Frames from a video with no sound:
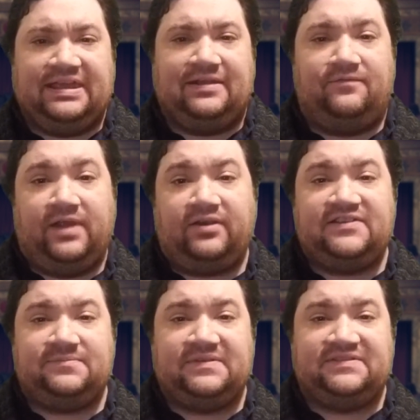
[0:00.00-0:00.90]
in a very
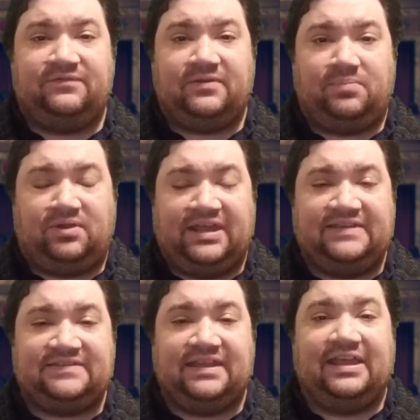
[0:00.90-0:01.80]
specific
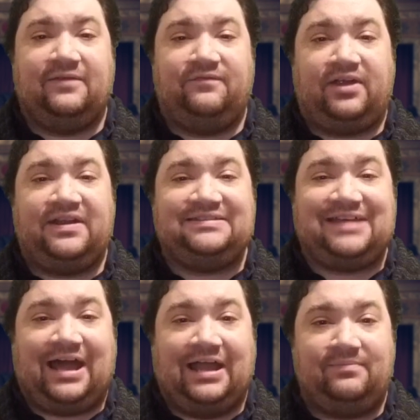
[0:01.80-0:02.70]
place in a very
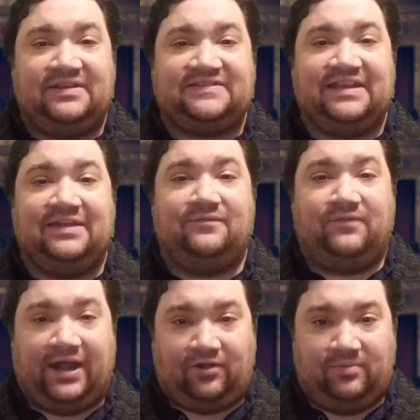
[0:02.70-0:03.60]
timeless
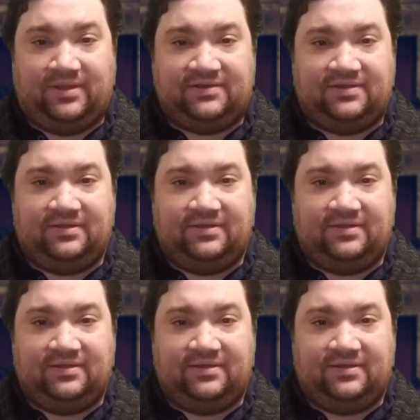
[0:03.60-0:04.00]
environment.